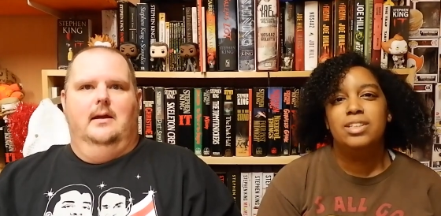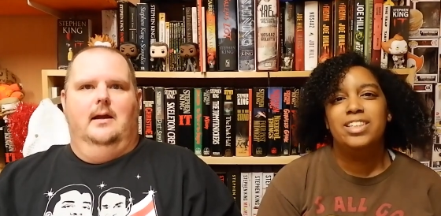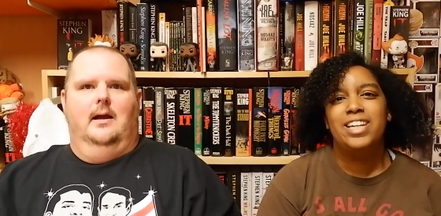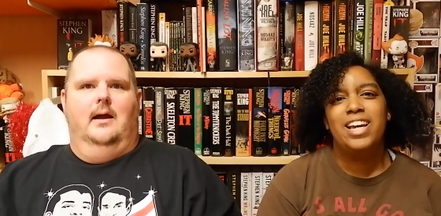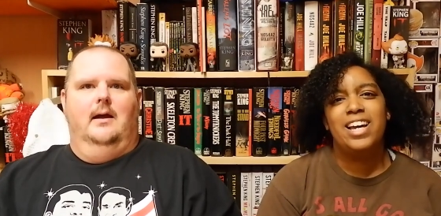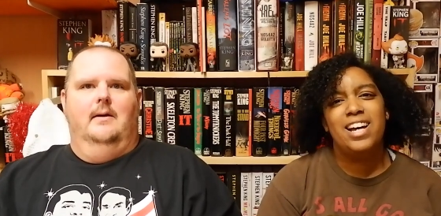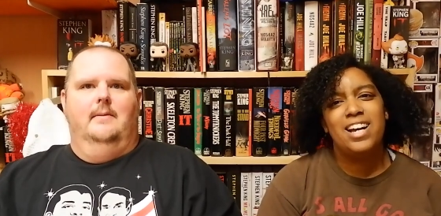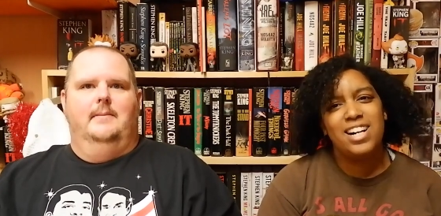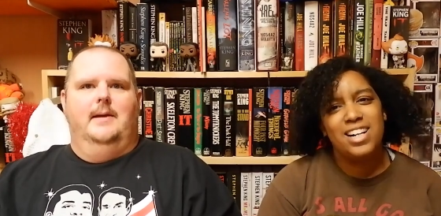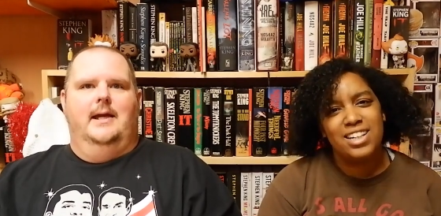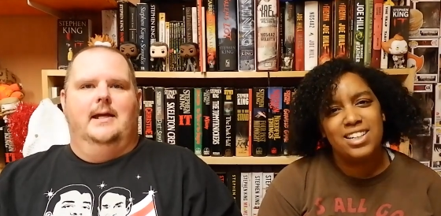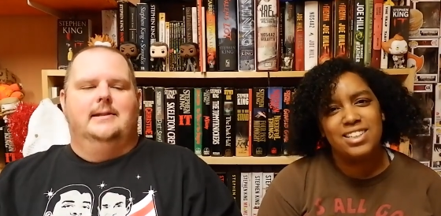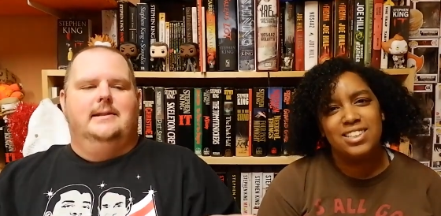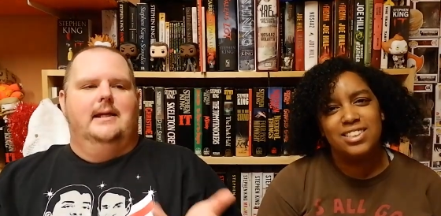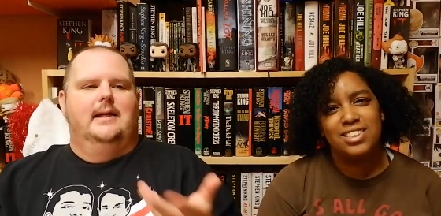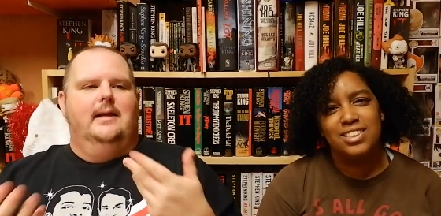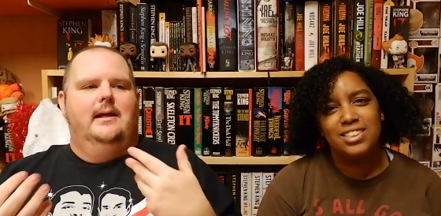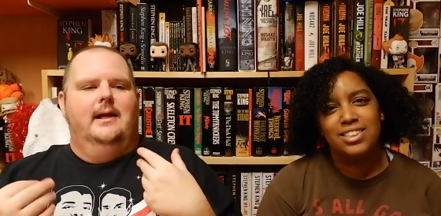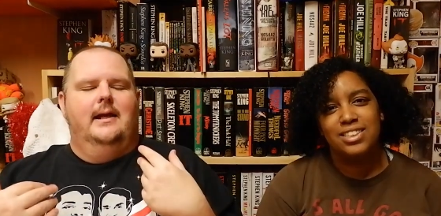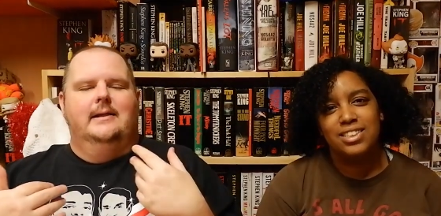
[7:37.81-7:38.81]
Speaker 1: Um, yeah. Um, is
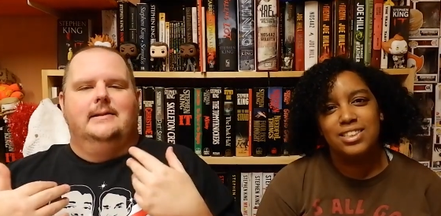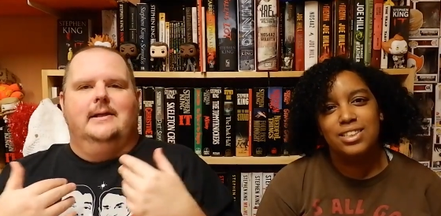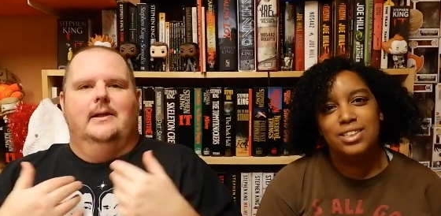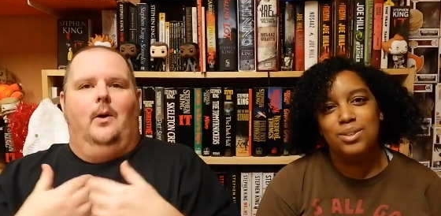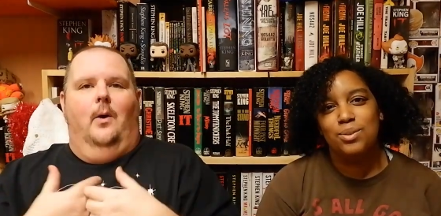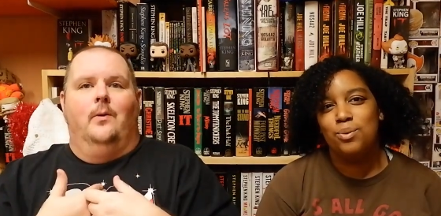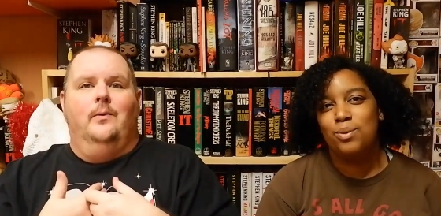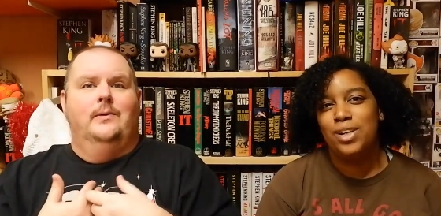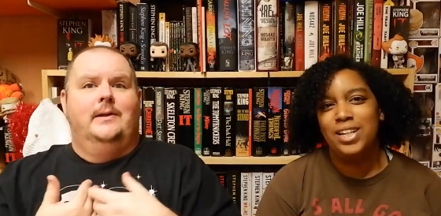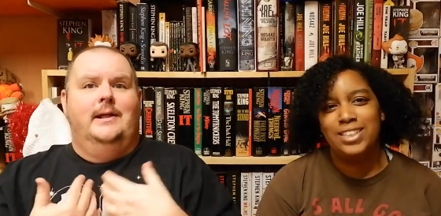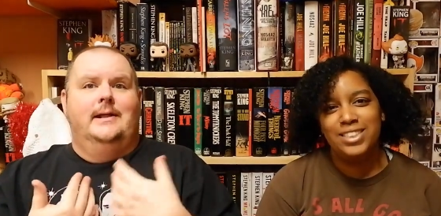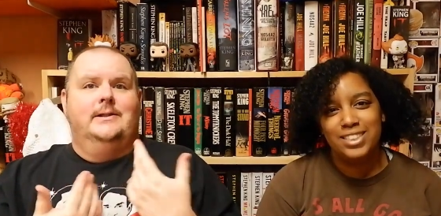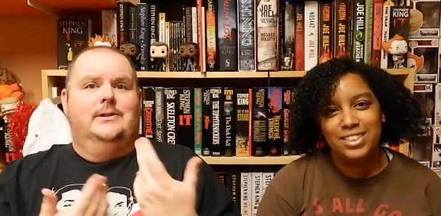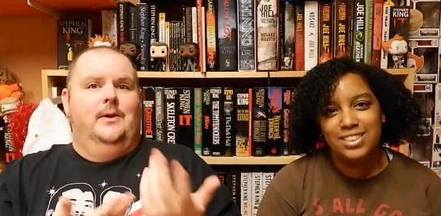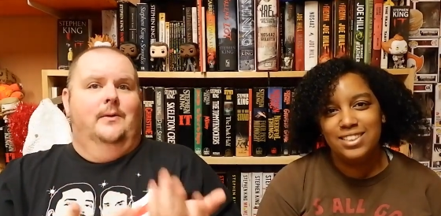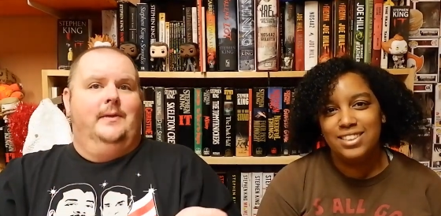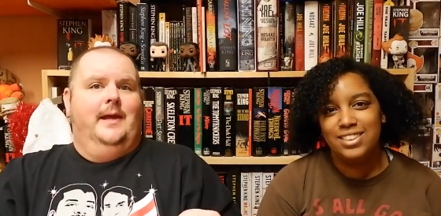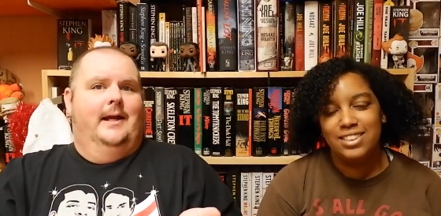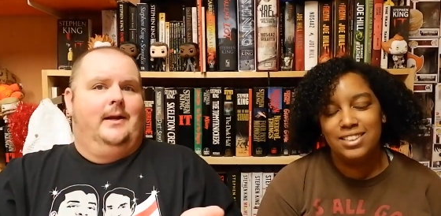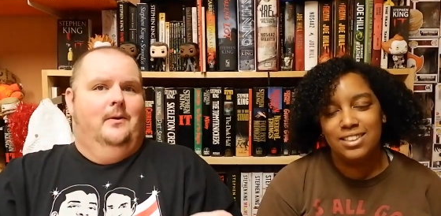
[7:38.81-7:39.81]
it is it only what?
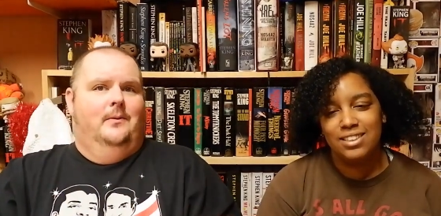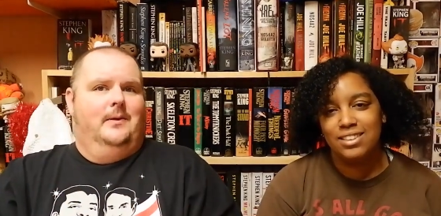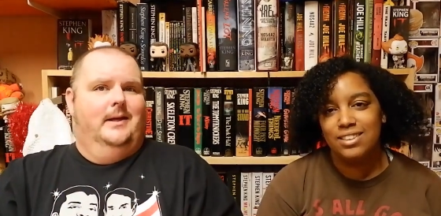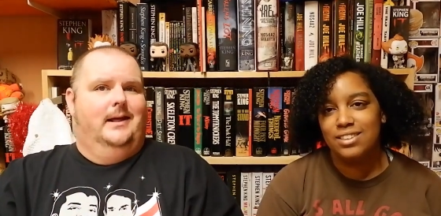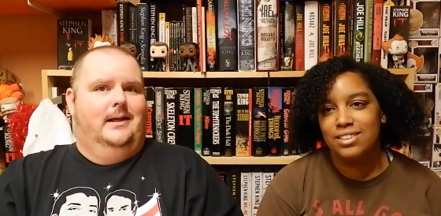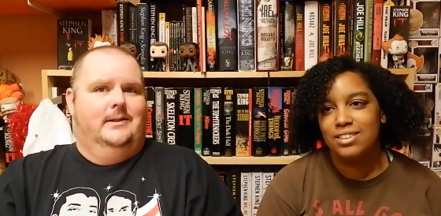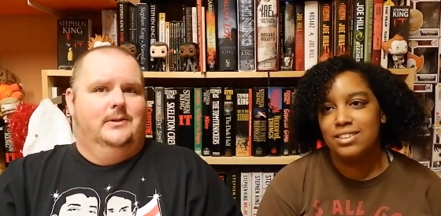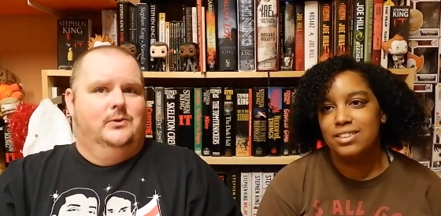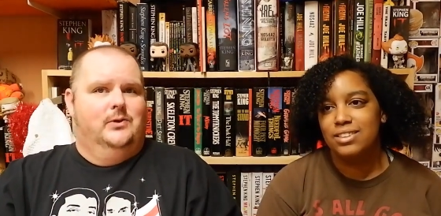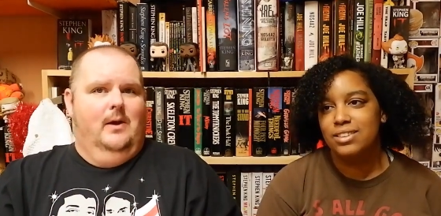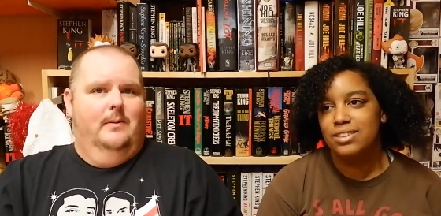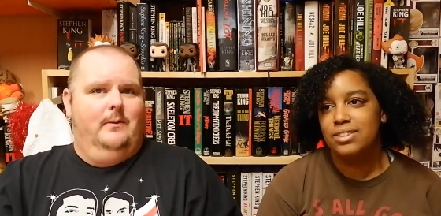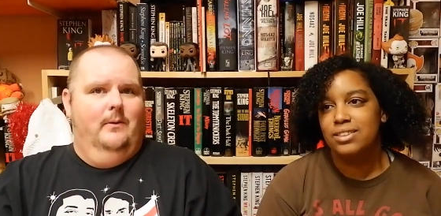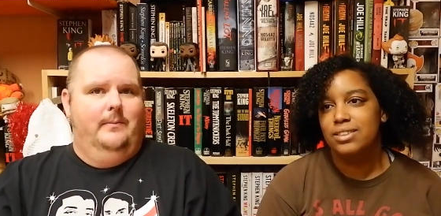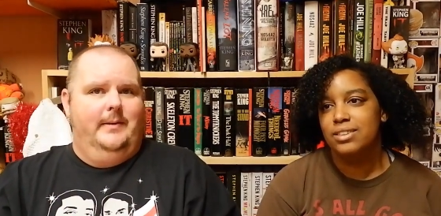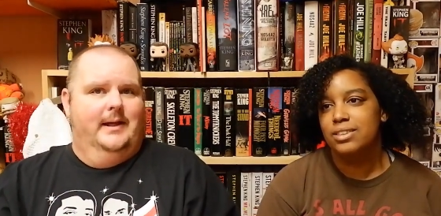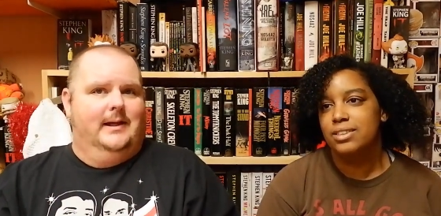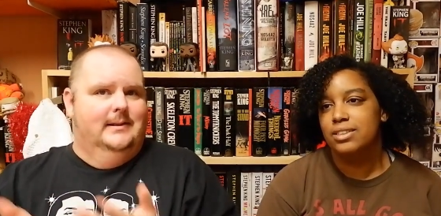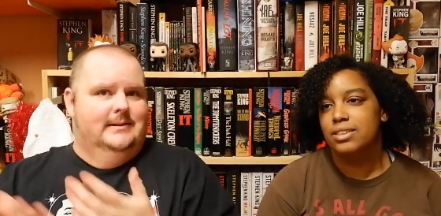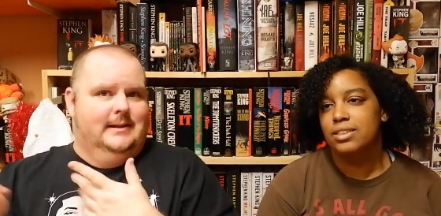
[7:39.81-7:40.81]
so they don't get in trouble
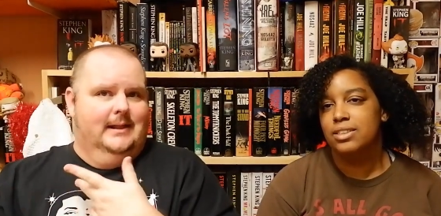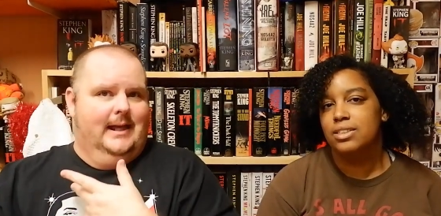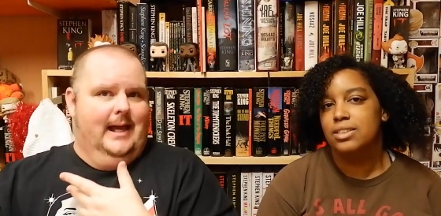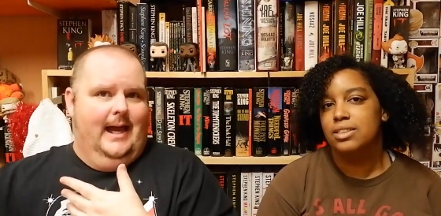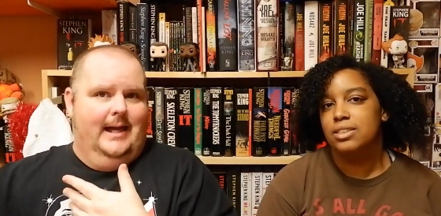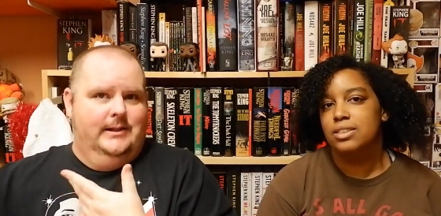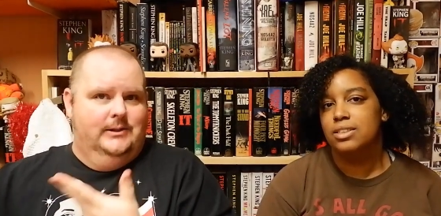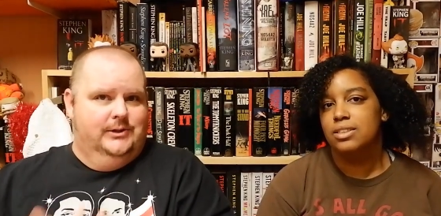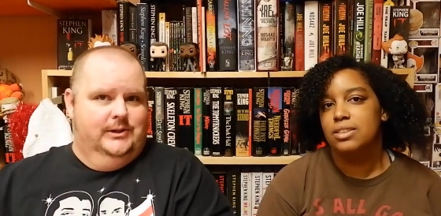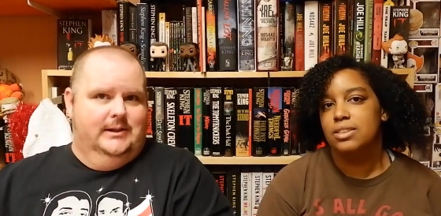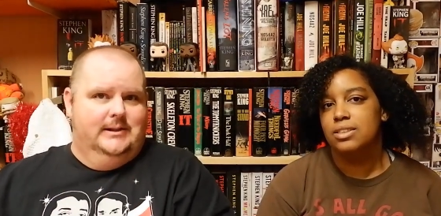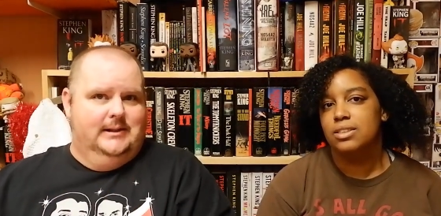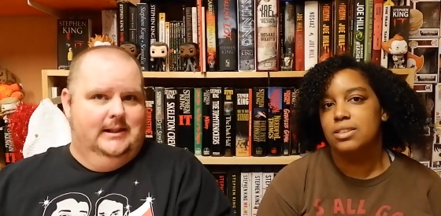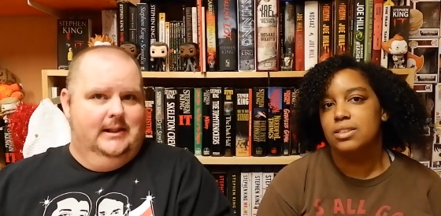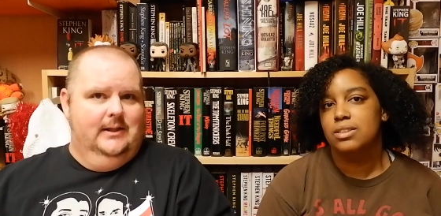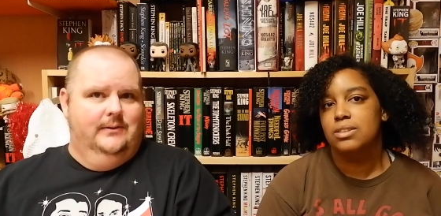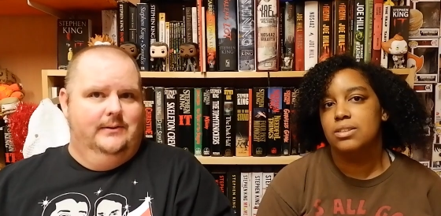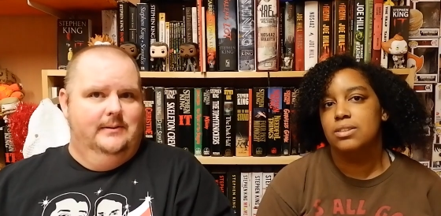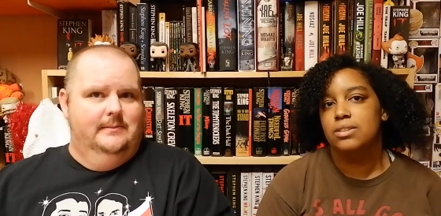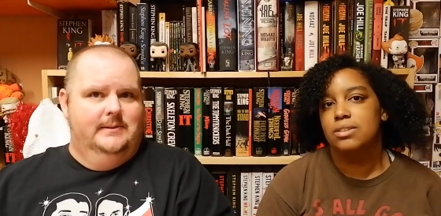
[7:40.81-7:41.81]
because the guy just killed